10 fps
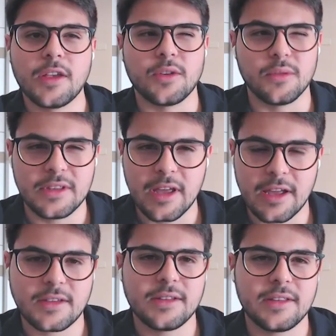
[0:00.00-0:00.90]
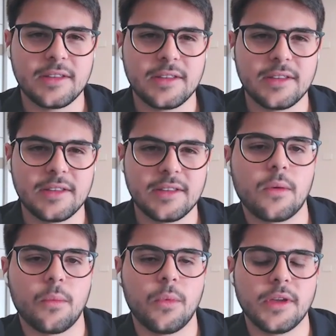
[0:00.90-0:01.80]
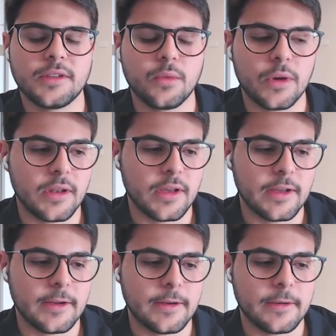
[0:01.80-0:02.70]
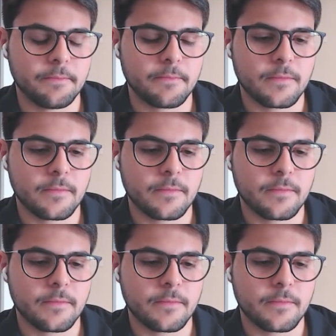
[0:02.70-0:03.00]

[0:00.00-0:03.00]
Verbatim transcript: So that's that's I think is when uh, uh